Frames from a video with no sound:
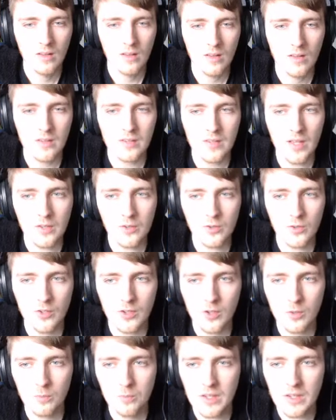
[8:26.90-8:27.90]
The Sanctuary
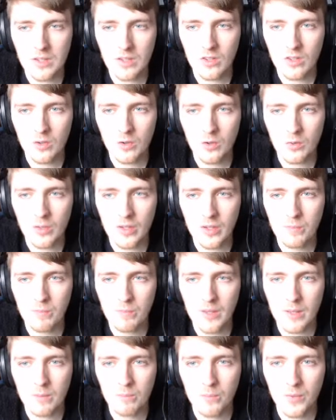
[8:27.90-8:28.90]
could be cute. We could
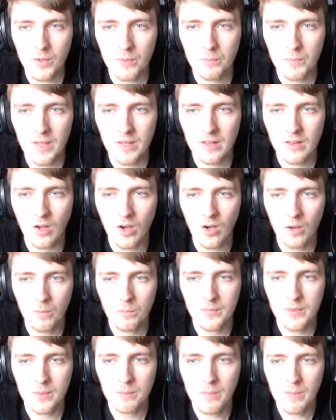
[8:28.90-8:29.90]
bring back the
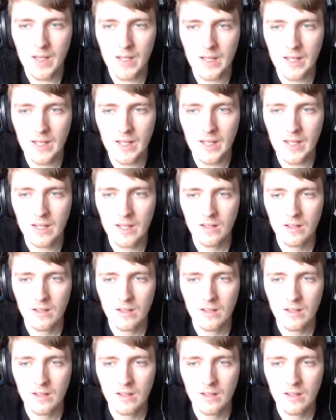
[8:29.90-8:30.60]
Opt, the melee.